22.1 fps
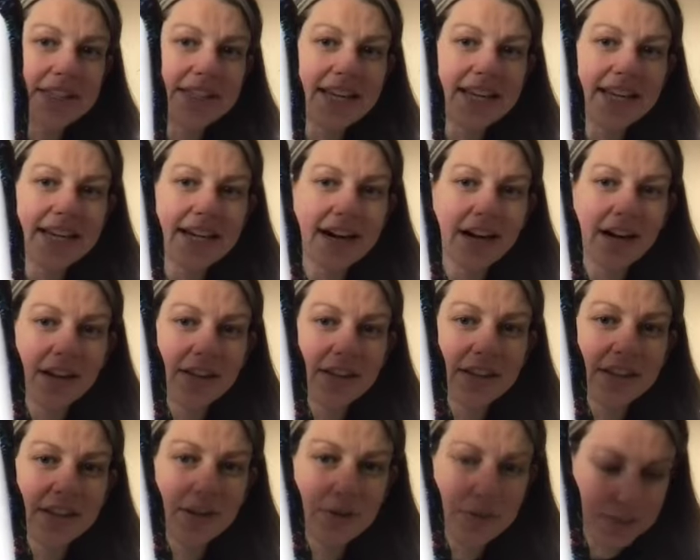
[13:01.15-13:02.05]
take it out of the
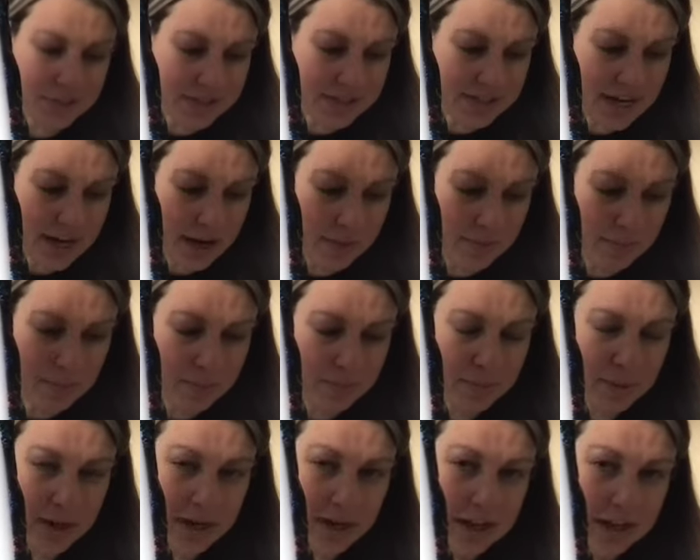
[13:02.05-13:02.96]
Q-snap,
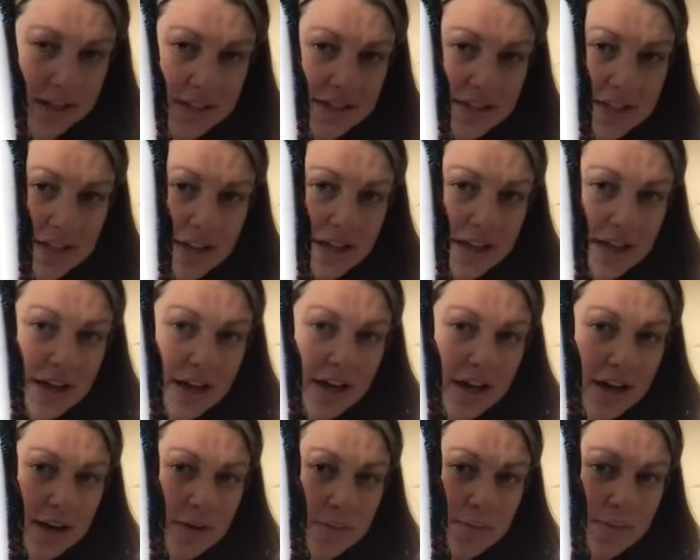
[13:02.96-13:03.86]
but
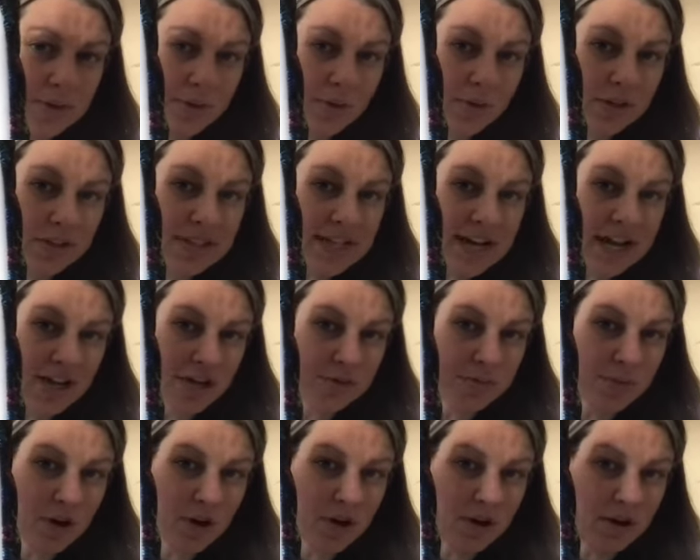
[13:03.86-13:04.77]
the whole Taj
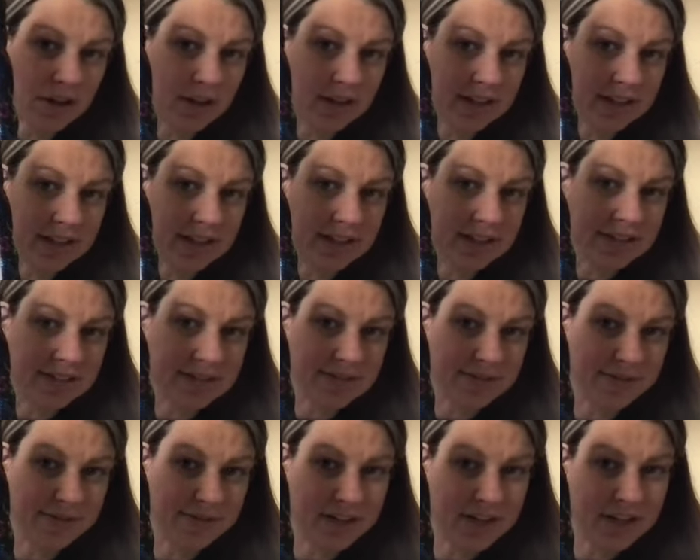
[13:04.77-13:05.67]
Mahal is
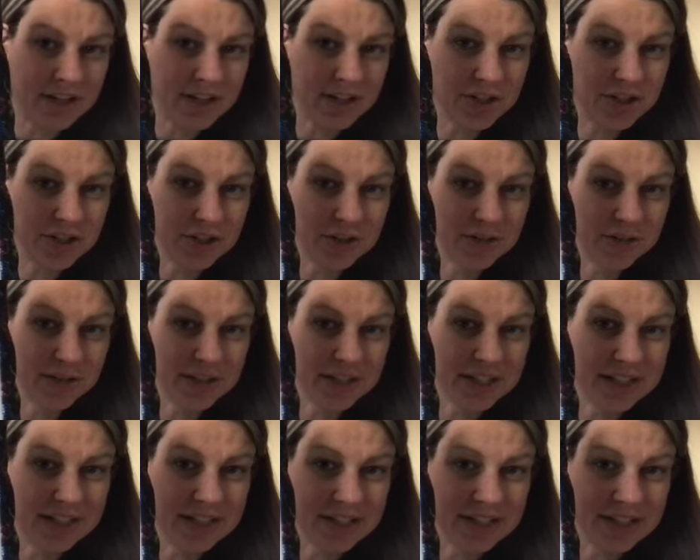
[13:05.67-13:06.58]
finished over
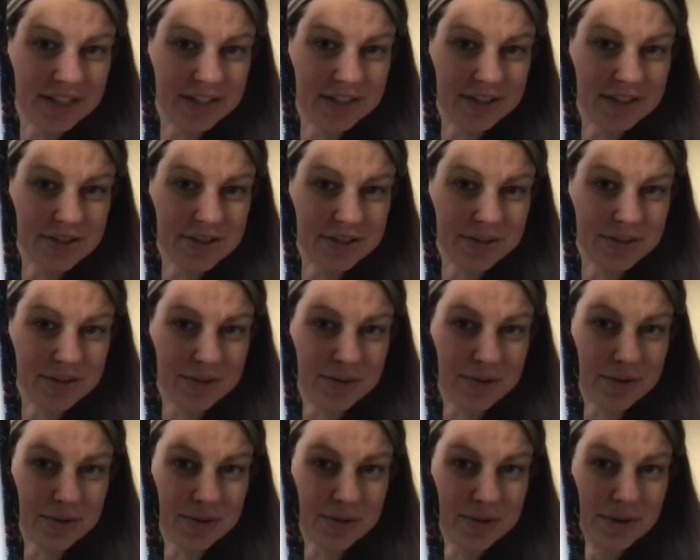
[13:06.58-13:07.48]
here,
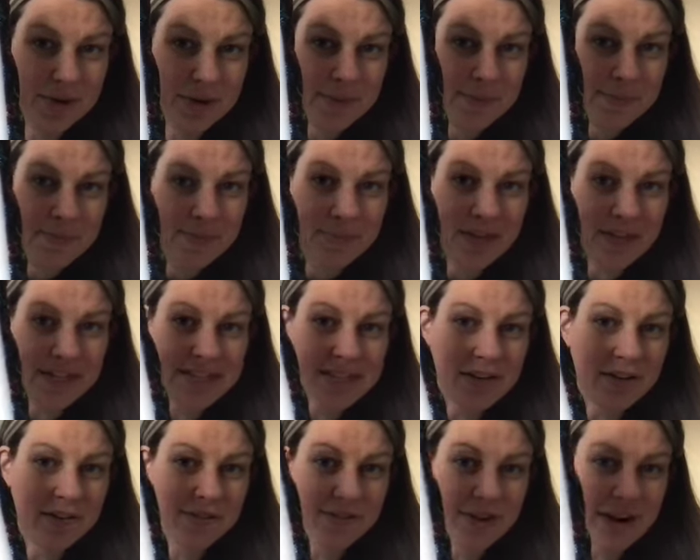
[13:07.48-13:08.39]
so that's
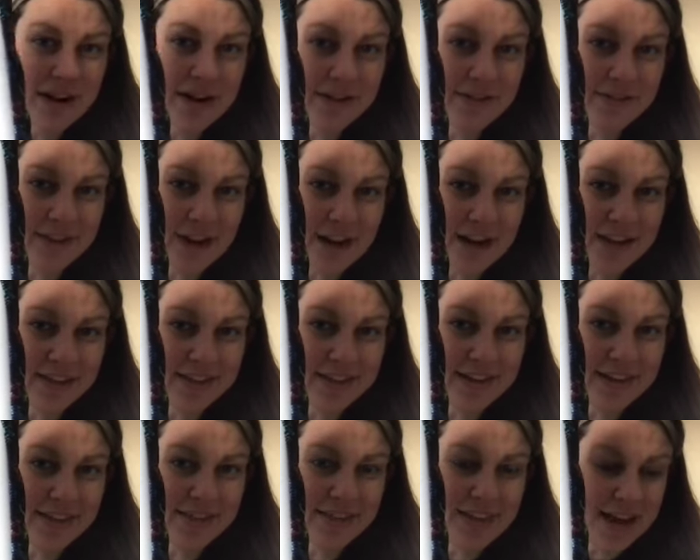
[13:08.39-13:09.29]
how far I've gotten
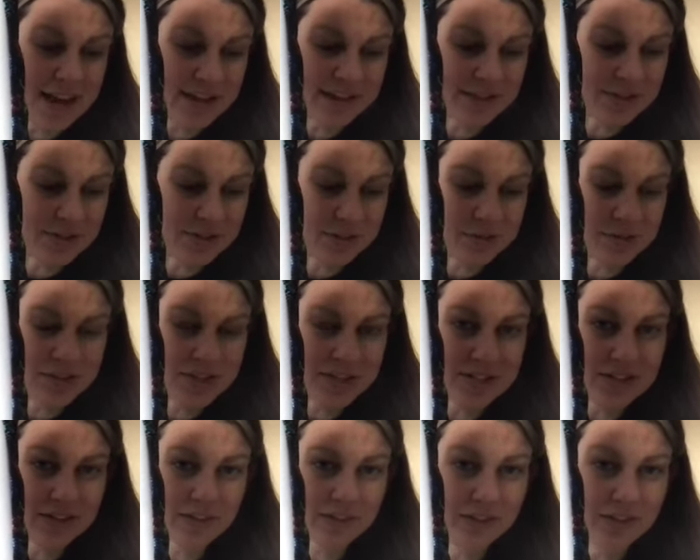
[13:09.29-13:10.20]
on that. So just
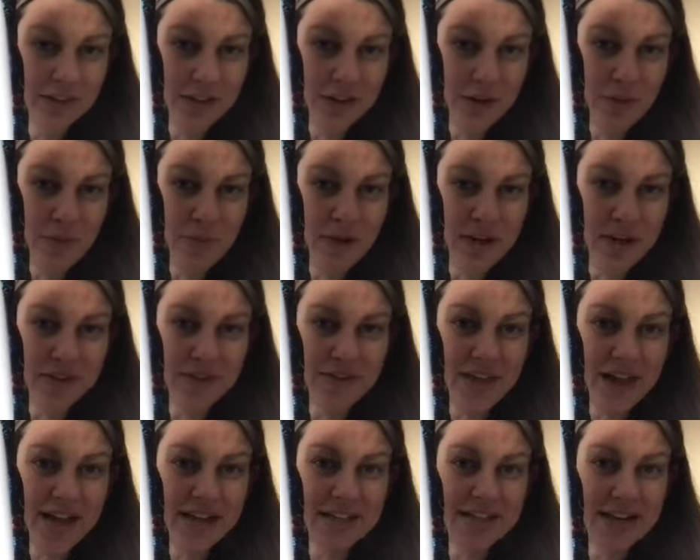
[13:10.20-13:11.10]
a little bit of
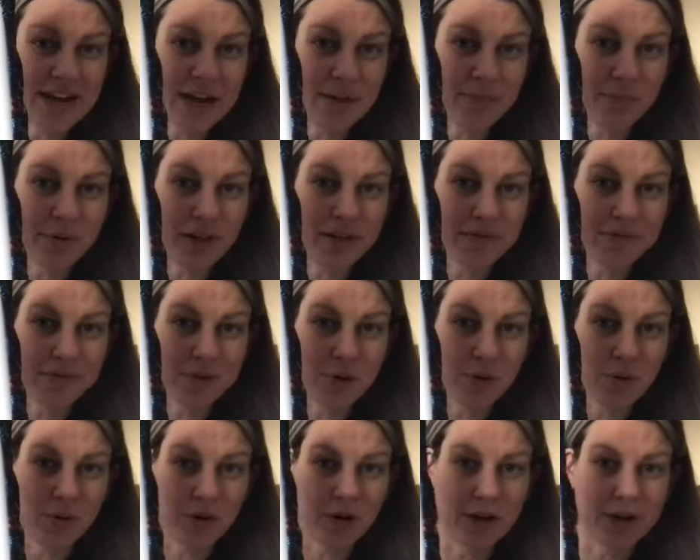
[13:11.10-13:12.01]
that top left
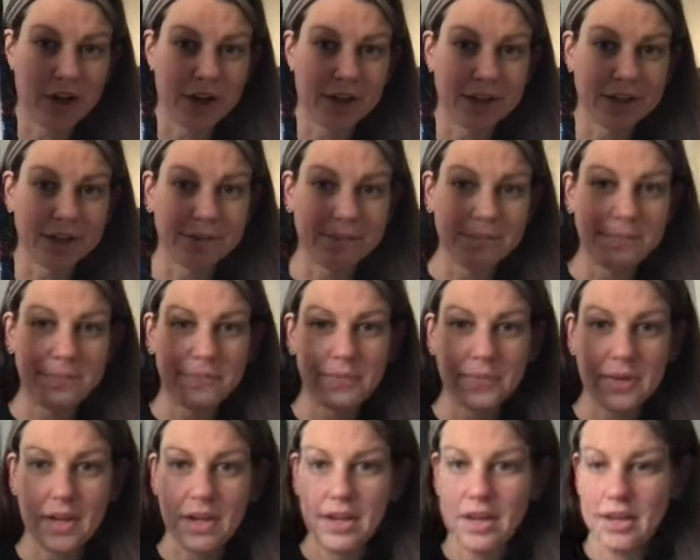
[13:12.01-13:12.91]
corner.
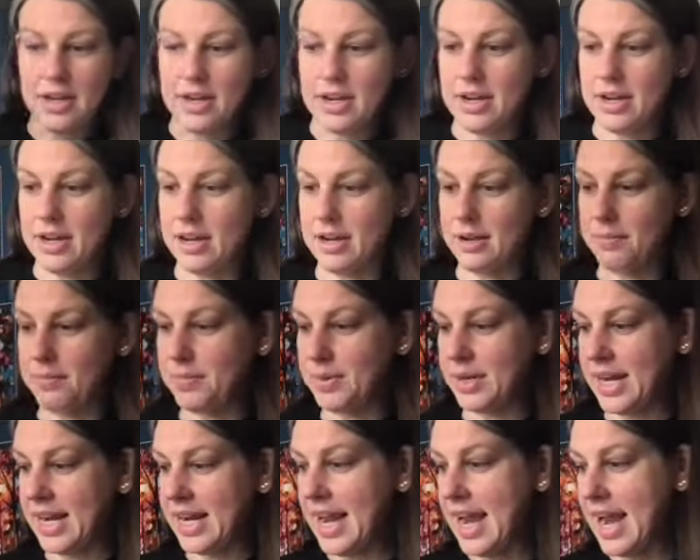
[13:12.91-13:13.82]
But
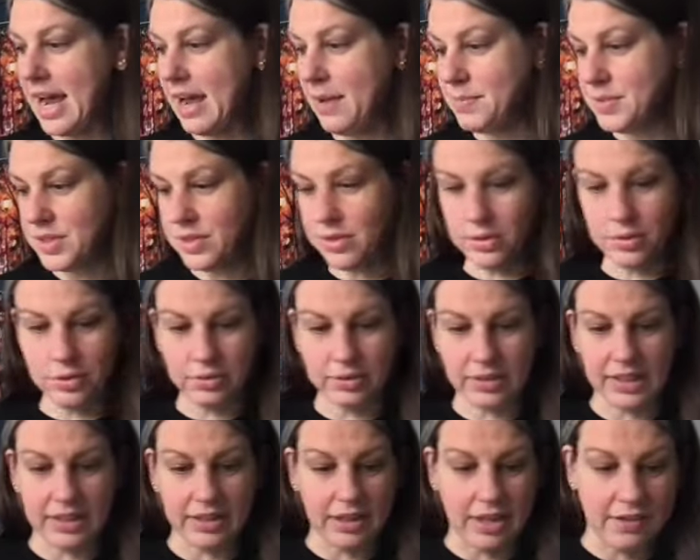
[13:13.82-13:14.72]
I
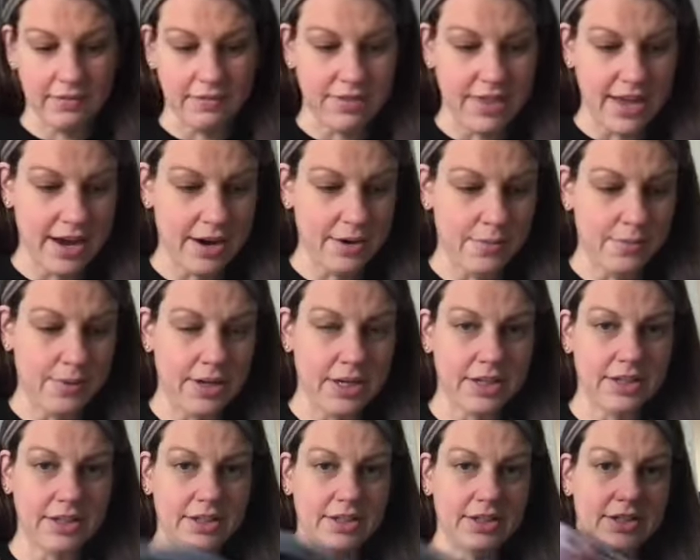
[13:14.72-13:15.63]
absolutely love that
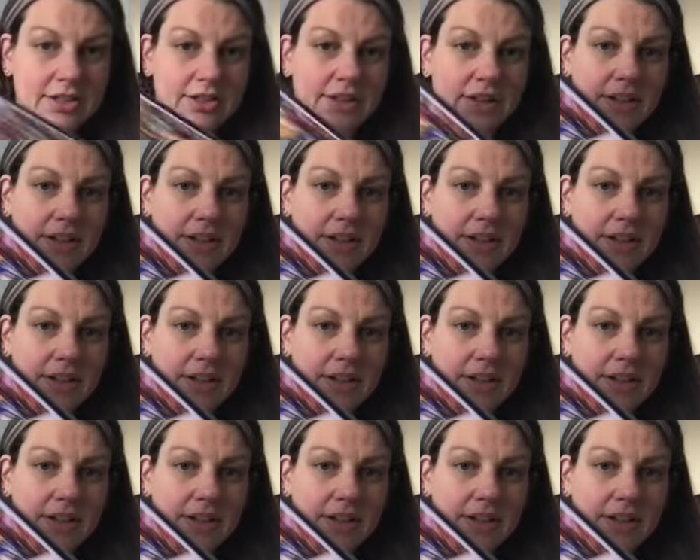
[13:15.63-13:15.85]
one.